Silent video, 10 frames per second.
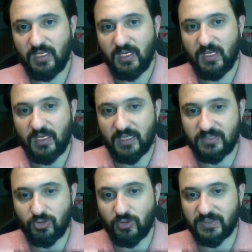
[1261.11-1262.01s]
As you know
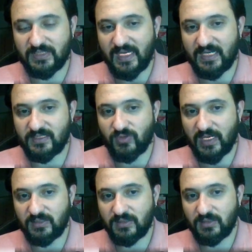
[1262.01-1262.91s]
the dates, right?
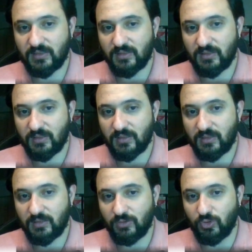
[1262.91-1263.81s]

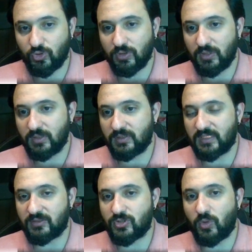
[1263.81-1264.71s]
Look, there's no
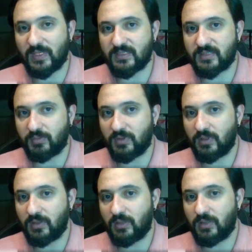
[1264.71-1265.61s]
WhatsApp.
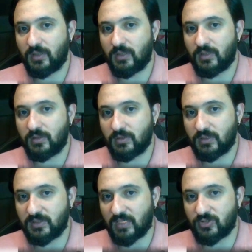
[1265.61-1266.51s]

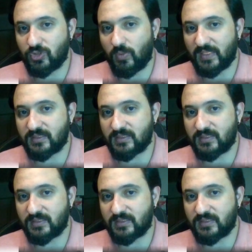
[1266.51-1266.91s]
There's no WhatsApp.